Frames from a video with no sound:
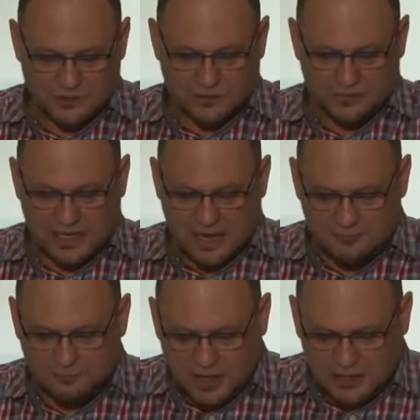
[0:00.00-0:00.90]
So they
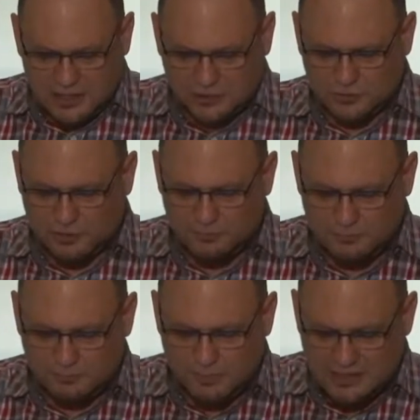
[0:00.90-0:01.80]
gave money to
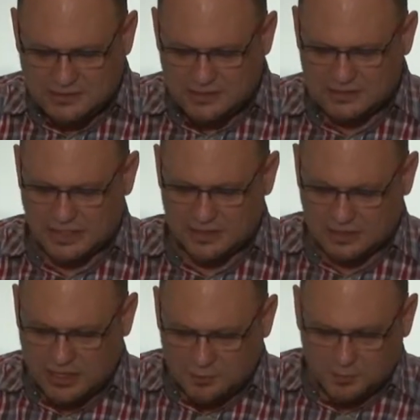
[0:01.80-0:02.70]
the masons and
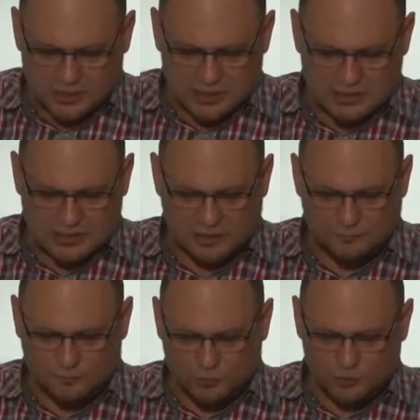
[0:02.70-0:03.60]
the carpenters,
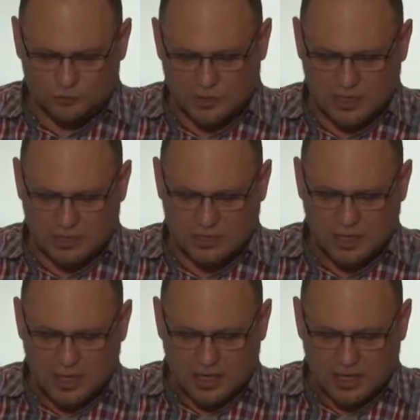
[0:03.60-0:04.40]
and food, drink,